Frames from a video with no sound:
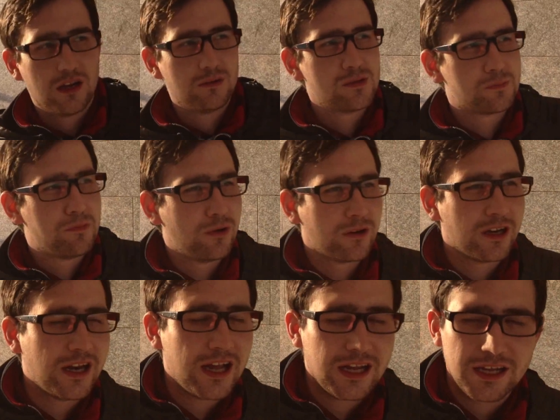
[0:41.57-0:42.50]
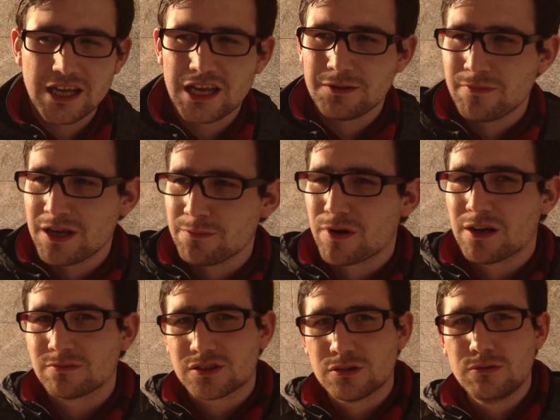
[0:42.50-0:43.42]
I was born in 88, mate, but
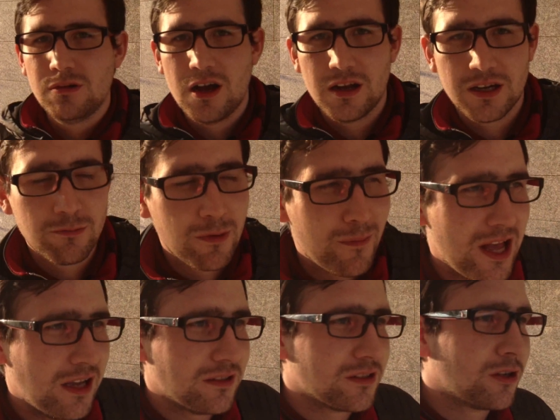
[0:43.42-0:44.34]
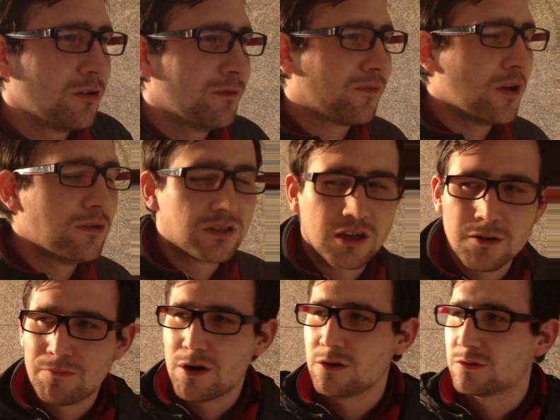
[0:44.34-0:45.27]
I'm still learning. When my not flows are
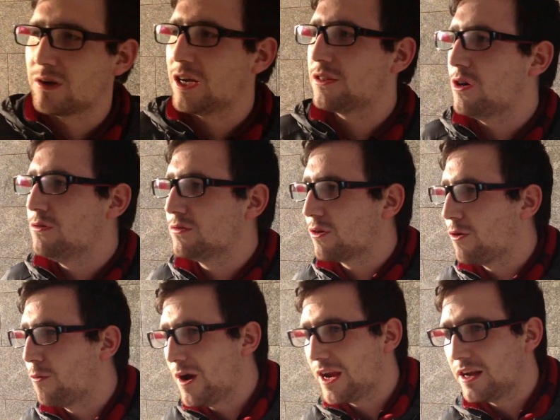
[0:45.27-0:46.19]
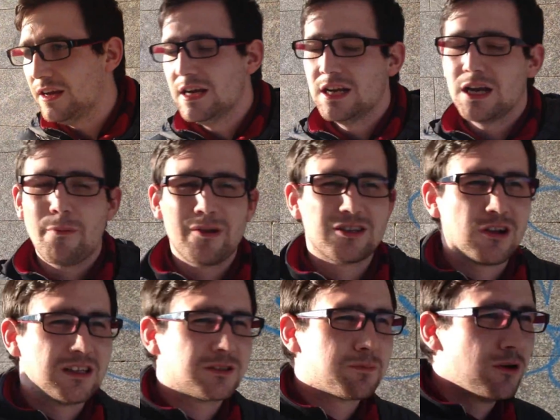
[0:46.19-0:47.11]
composed a dozer a week. Let me
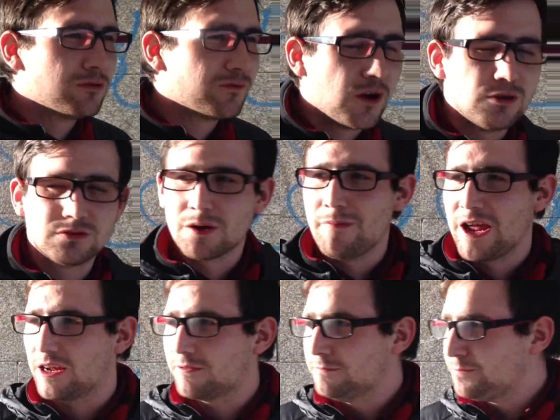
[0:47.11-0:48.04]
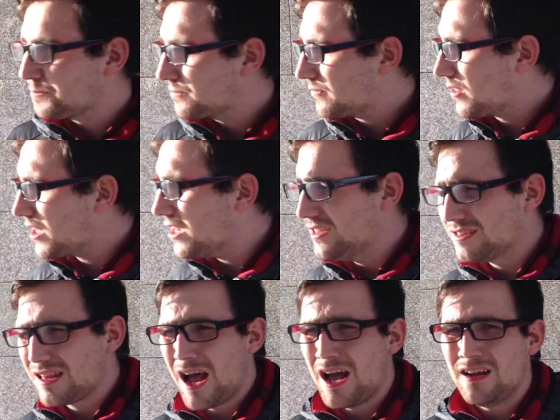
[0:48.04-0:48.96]
transpose flows I make.
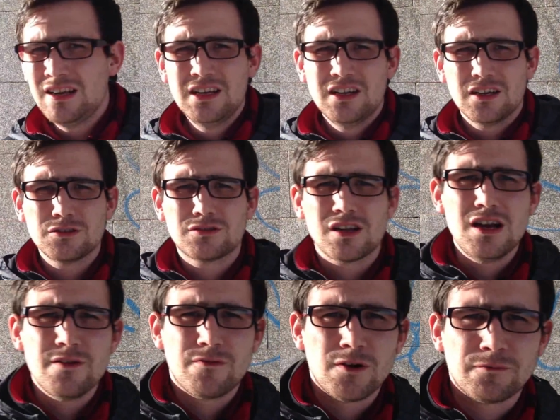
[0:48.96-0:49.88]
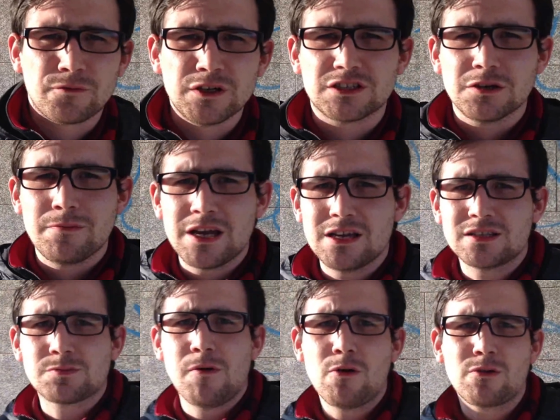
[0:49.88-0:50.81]
It's like used to live on and meat,
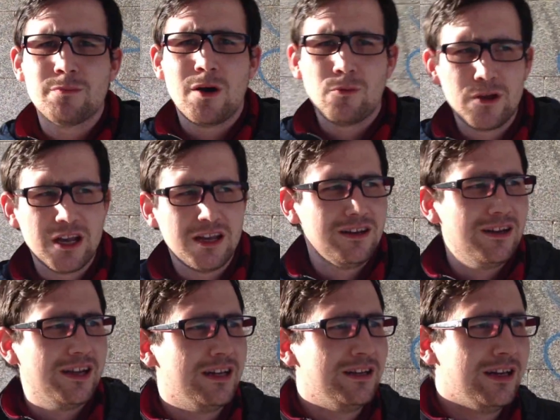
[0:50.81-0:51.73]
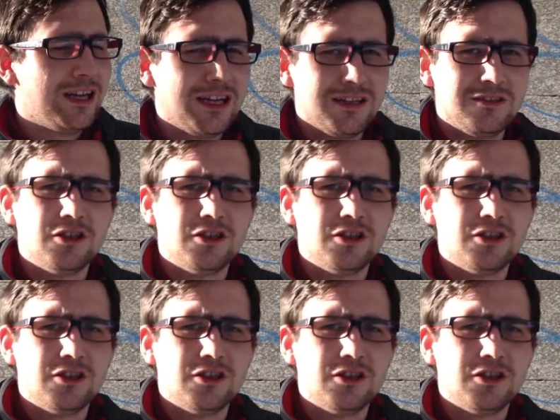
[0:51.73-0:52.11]
smoke my weed in need.